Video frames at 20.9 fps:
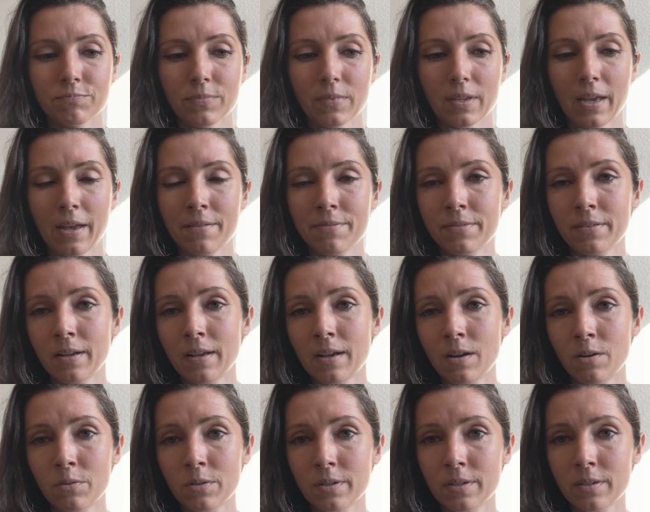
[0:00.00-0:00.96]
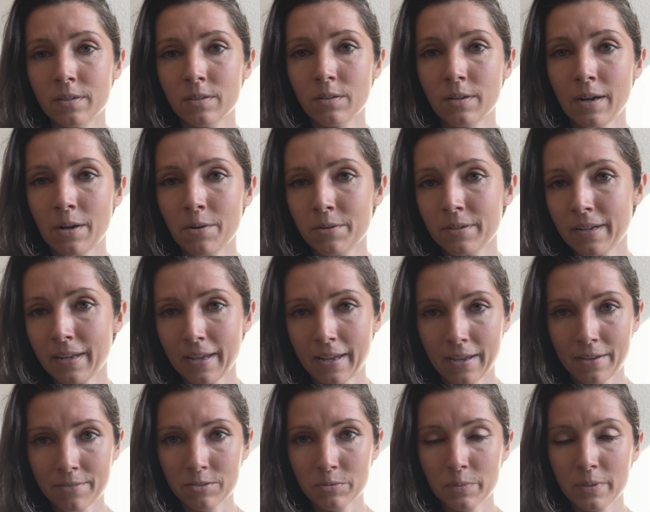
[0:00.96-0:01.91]
half an hour or hour and a
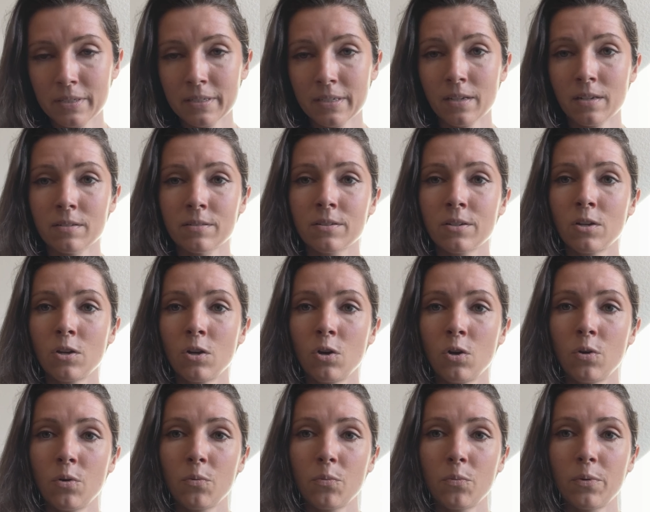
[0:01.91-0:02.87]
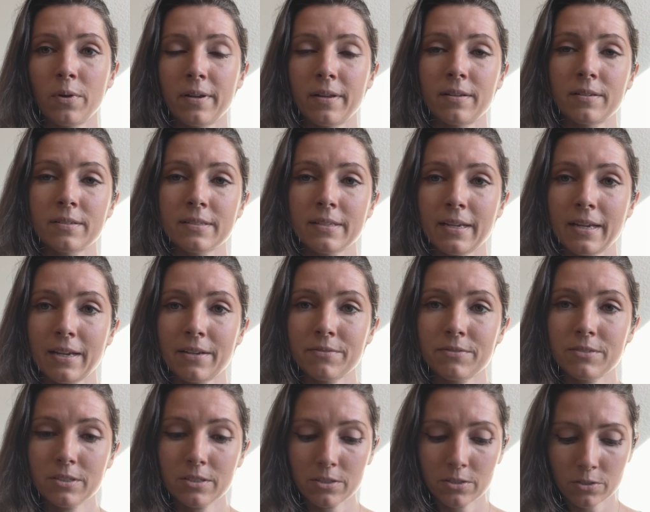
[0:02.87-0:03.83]
half, depending on what else I
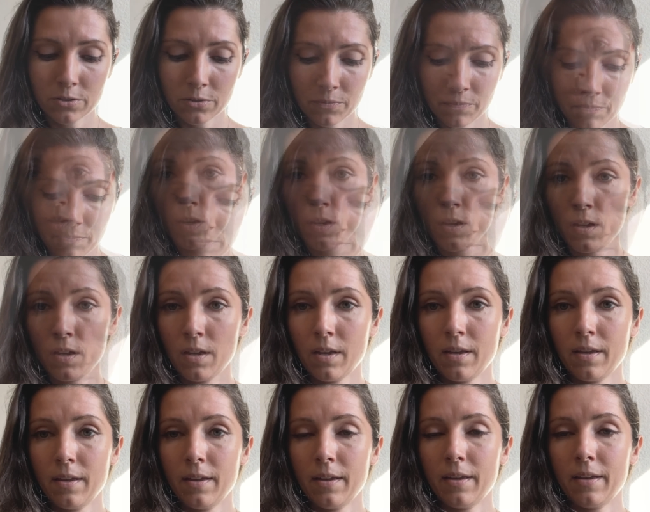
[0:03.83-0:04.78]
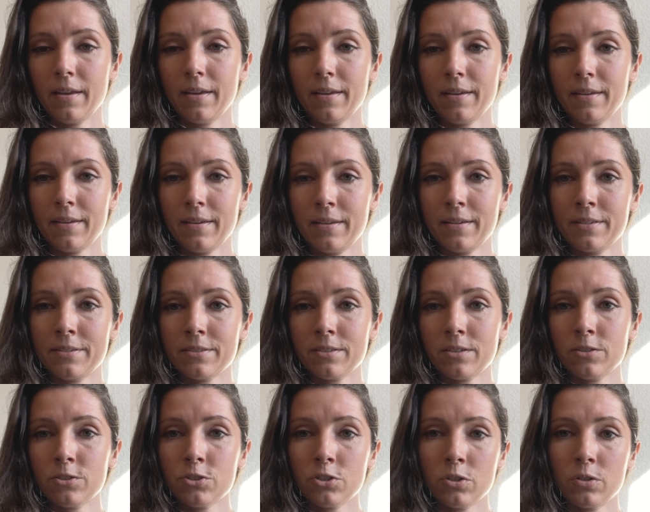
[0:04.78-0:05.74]
have to do. And
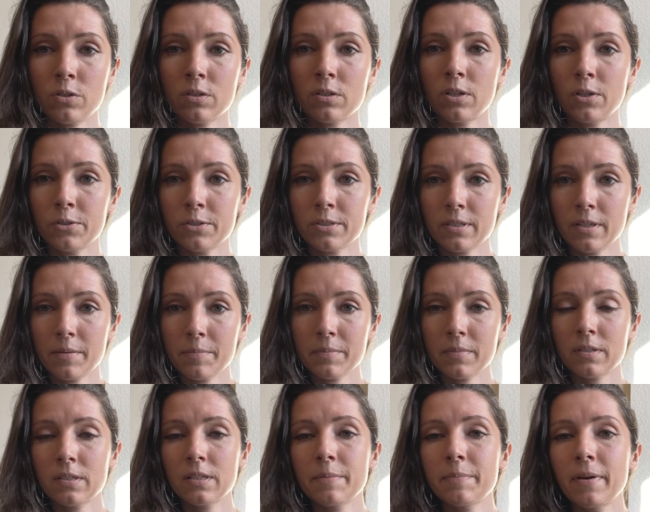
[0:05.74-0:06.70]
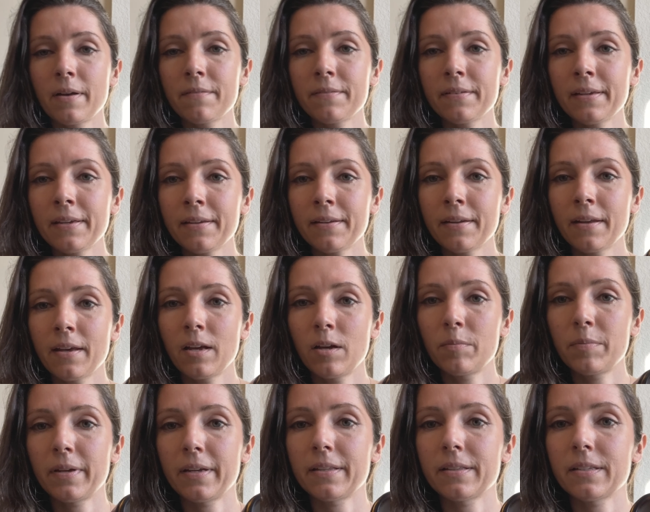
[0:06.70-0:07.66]
I'll show a close-up clip of it,
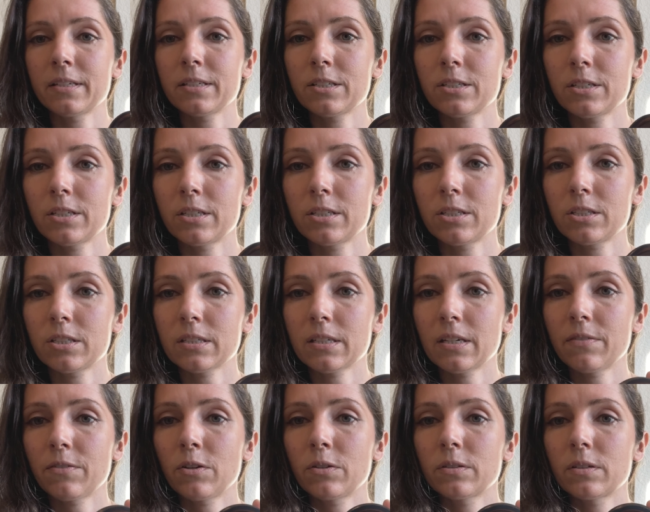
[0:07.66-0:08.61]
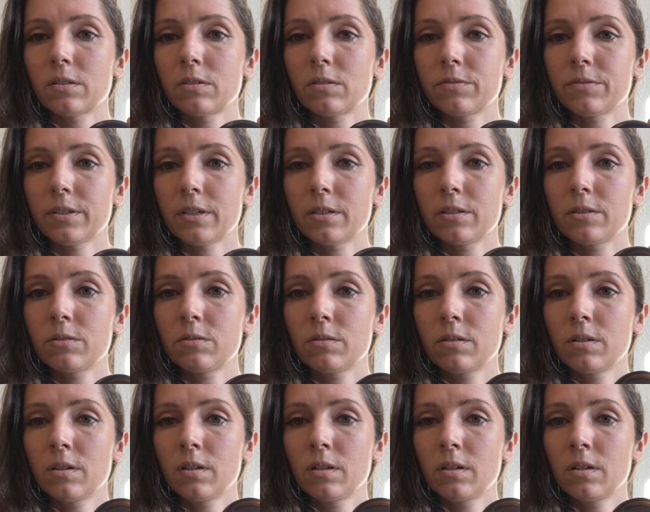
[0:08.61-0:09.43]
but this just to give you a little view.